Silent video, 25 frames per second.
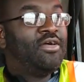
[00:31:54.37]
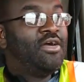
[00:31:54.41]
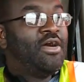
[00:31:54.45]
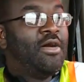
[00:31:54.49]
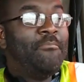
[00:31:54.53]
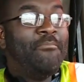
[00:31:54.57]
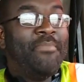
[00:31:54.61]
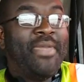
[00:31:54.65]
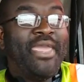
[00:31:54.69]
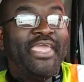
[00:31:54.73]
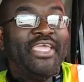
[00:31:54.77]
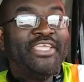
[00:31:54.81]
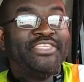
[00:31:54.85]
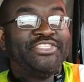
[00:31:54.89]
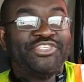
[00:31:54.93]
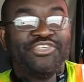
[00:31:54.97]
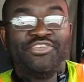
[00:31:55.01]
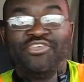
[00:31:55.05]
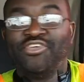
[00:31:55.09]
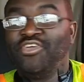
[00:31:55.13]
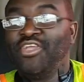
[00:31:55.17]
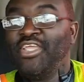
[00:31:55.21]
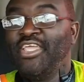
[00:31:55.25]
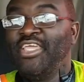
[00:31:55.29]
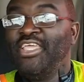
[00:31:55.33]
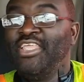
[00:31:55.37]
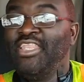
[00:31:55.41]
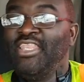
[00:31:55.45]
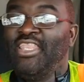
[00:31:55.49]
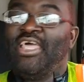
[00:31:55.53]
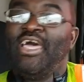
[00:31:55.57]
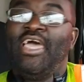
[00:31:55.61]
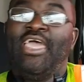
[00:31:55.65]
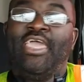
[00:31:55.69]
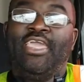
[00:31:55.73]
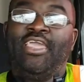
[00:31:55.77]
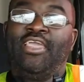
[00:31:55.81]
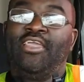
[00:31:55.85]
major in
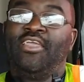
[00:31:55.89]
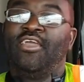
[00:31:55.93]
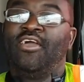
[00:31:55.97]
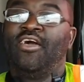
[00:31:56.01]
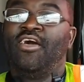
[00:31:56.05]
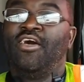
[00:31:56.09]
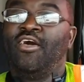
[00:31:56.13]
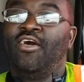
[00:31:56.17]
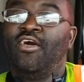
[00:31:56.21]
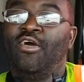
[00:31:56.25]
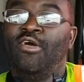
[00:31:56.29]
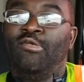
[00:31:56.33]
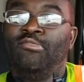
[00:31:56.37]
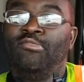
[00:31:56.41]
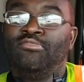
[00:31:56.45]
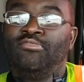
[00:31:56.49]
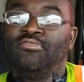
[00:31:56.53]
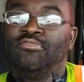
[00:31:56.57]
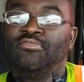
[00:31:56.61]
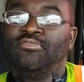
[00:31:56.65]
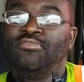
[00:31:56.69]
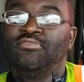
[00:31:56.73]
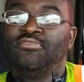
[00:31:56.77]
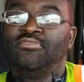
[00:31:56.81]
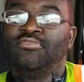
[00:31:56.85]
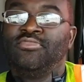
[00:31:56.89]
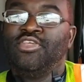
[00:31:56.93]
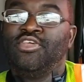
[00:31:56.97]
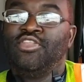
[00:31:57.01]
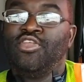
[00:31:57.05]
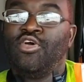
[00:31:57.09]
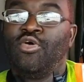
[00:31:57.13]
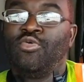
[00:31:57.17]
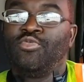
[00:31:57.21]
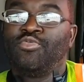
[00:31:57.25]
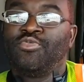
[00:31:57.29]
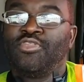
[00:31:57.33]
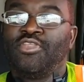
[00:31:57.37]
like you
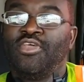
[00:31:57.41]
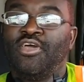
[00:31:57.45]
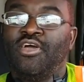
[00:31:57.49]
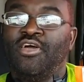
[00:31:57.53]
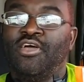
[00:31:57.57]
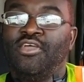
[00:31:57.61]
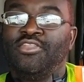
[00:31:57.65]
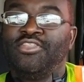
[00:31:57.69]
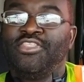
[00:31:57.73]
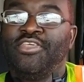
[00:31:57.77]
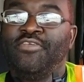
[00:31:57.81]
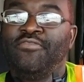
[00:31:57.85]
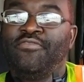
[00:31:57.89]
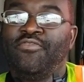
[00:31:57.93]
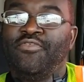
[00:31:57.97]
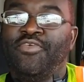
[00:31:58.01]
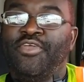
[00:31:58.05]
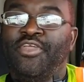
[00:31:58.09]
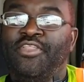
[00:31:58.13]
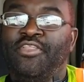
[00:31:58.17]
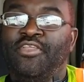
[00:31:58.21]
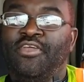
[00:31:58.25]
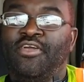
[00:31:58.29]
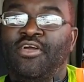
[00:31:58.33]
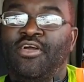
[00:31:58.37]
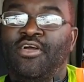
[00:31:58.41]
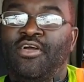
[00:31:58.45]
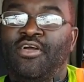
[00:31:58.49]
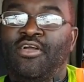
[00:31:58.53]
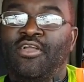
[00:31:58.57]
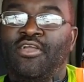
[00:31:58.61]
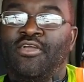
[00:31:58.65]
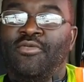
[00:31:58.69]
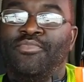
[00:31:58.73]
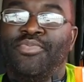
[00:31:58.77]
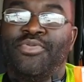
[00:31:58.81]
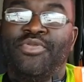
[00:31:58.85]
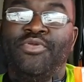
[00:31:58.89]
know, different
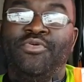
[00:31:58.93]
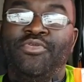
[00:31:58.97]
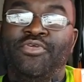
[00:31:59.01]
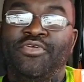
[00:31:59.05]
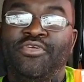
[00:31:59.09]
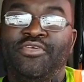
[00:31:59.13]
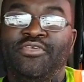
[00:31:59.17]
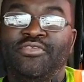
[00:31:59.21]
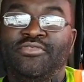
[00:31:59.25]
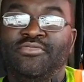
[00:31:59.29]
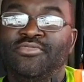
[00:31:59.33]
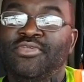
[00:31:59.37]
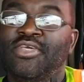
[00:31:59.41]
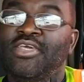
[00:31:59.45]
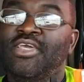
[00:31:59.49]
computer